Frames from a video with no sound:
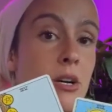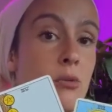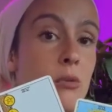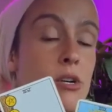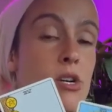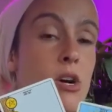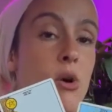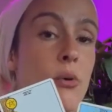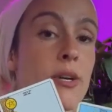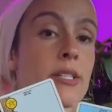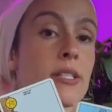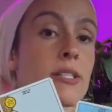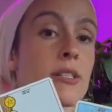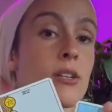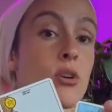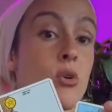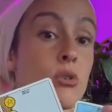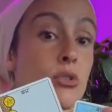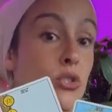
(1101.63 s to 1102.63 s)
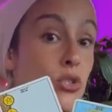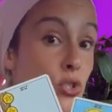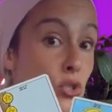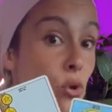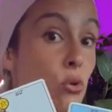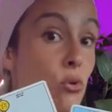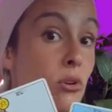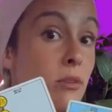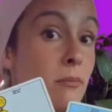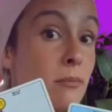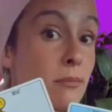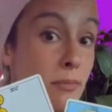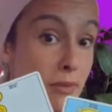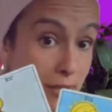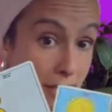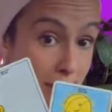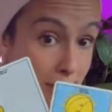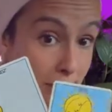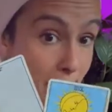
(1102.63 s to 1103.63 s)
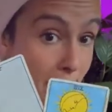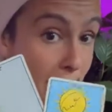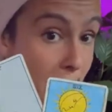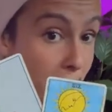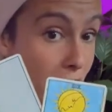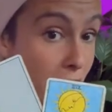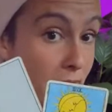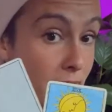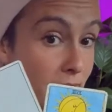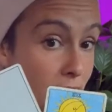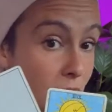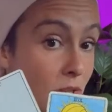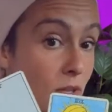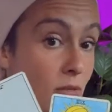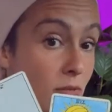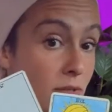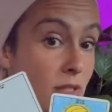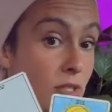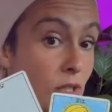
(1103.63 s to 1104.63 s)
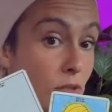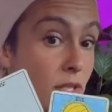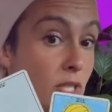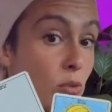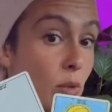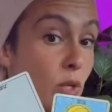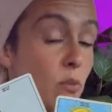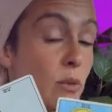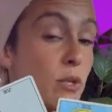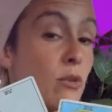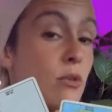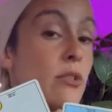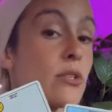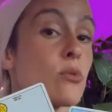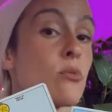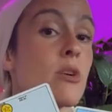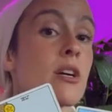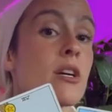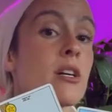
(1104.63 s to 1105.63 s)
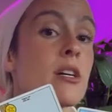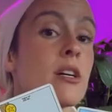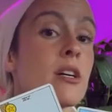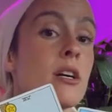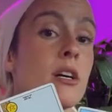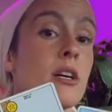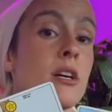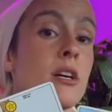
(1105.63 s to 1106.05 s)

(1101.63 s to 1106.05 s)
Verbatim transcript: We're going to soon, depending on, you know, the degree to which we do this work,